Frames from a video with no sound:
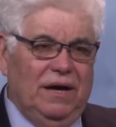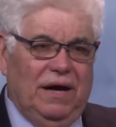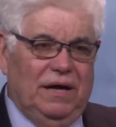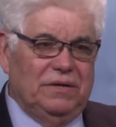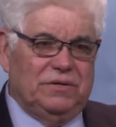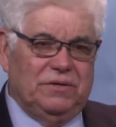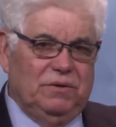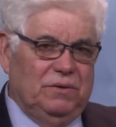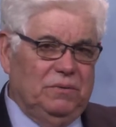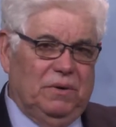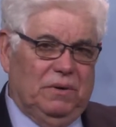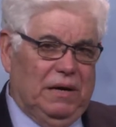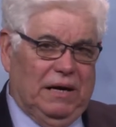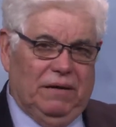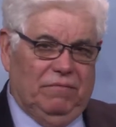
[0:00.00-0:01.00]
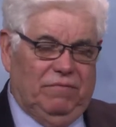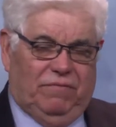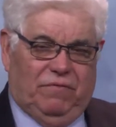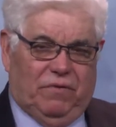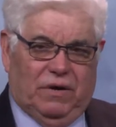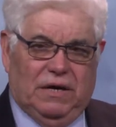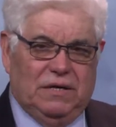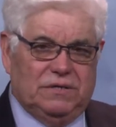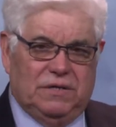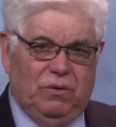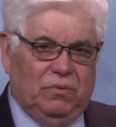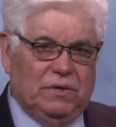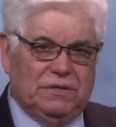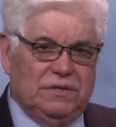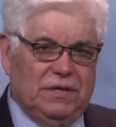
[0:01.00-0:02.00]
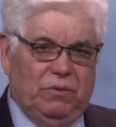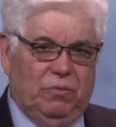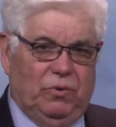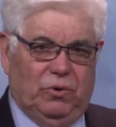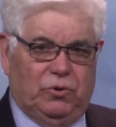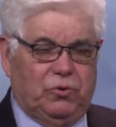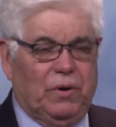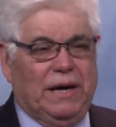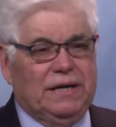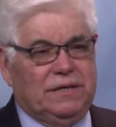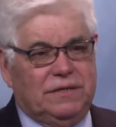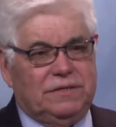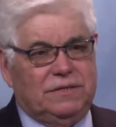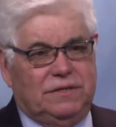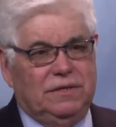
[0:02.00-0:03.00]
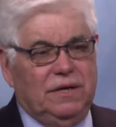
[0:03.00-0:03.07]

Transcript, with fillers: and so I, for us, it wasn't that we were trying to